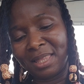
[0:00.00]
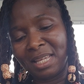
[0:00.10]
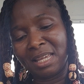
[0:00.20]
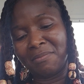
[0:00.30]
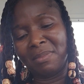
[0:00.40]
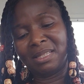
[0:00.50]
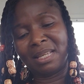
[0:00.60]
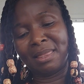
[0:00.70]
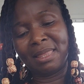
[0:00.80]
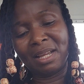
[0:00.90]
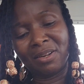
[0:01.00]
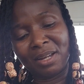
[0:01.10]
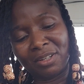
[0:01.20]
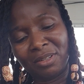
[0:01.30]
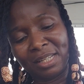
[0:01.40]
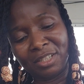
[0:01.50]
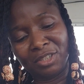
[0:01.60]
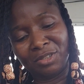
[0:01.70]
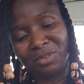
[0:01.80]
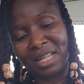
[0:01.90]
I think it makes it thicker. I don't like
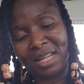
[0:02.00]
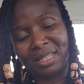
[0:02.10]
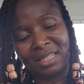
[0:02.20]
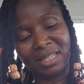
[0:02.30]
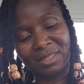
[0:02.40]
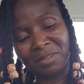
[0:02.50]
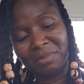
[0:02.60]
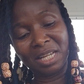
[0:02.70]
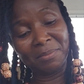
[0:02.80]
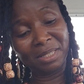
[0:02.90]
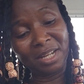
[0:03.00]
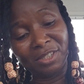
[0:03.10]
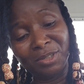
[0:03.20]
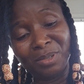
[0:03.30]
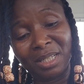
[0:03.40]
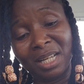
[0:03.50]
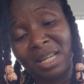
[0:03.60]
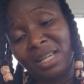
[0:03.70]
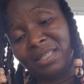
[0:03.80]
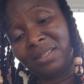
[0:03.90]
to do that, and then sometimes I'll do it.
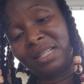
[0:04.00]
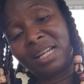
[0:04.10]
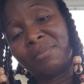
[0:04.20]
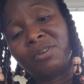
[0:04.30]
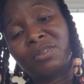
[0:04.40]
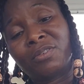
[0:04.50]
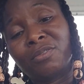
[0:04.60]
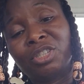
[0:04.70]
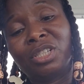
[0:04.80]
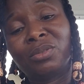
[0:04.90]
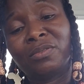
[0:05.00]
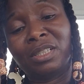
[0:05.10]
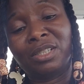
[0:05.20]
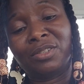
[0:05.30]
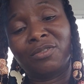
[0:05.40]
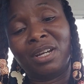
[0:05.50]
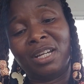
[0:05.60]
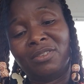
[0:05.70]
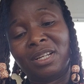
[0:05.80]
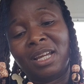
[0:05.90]
So like I'm gonna crochet over this
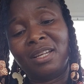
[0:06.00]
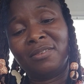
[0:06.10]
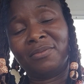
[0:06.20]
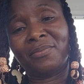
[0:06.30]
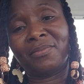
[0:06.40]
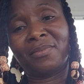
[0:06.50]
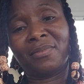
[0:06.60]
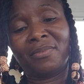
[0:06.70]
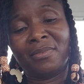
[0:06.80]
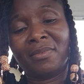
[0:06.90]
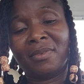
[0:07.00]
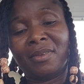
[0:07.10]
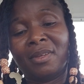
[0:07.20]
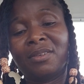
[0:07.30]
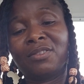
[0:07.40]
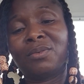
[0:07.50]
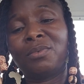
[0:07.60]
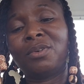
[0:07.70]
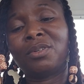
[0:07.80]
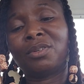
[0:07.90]
green. Okay, so
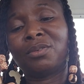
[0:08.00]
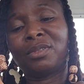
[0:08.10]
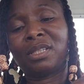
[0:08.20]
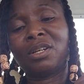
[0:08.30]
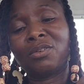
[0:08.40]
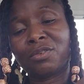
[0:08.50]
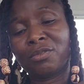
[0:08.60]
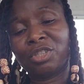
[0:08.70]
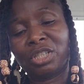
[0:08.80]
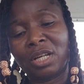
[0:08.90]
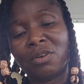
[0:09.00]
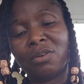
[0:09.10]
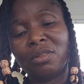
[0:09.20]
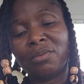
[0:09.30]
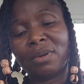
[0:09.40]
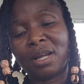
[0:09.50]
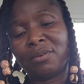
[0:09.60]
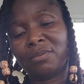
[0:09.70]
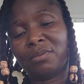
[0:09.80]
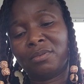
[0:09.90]
we're gonna go single crochet all
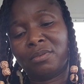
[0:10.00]
around